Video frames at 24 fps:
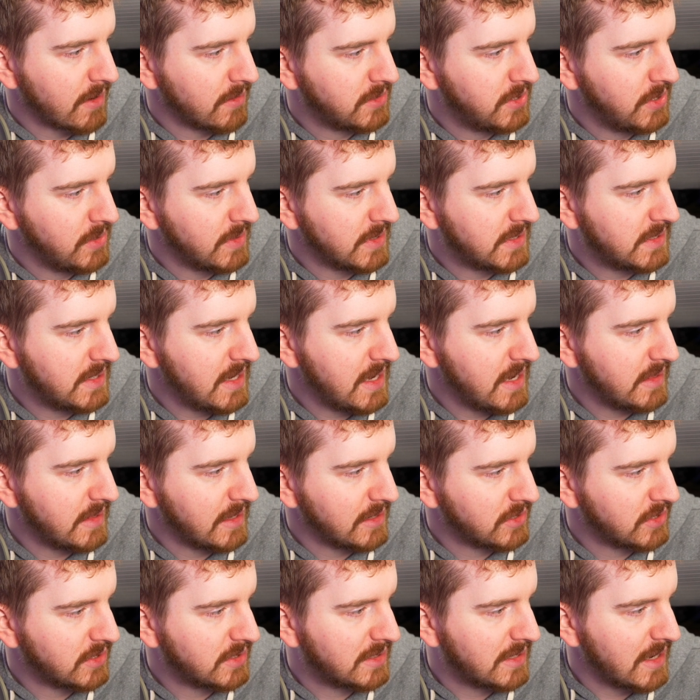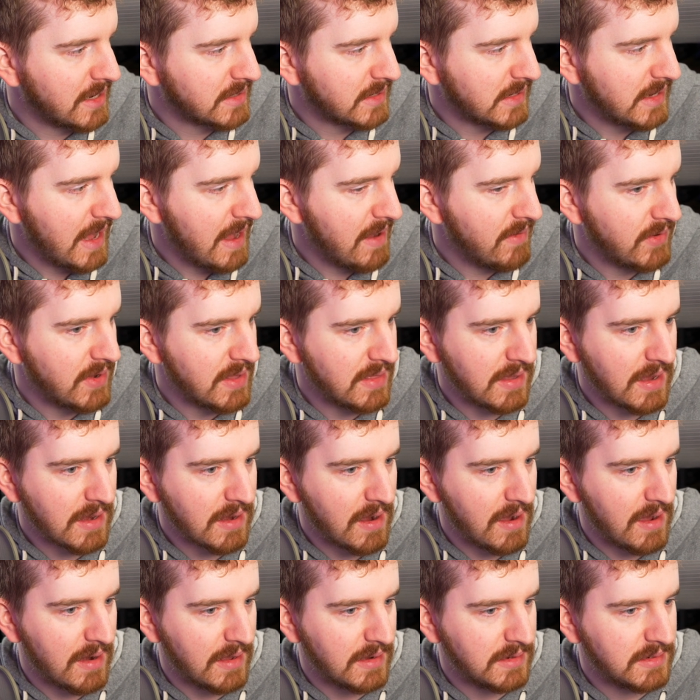to a scene that just doesn't have anything
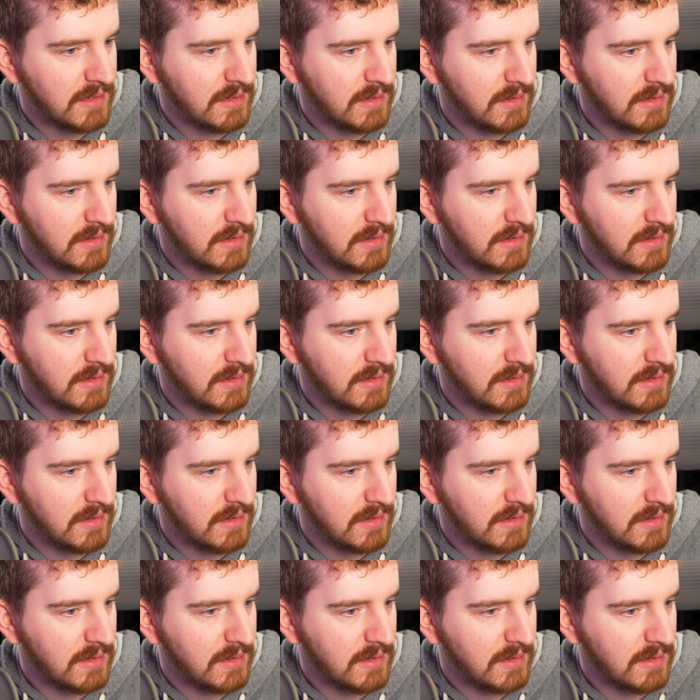on it.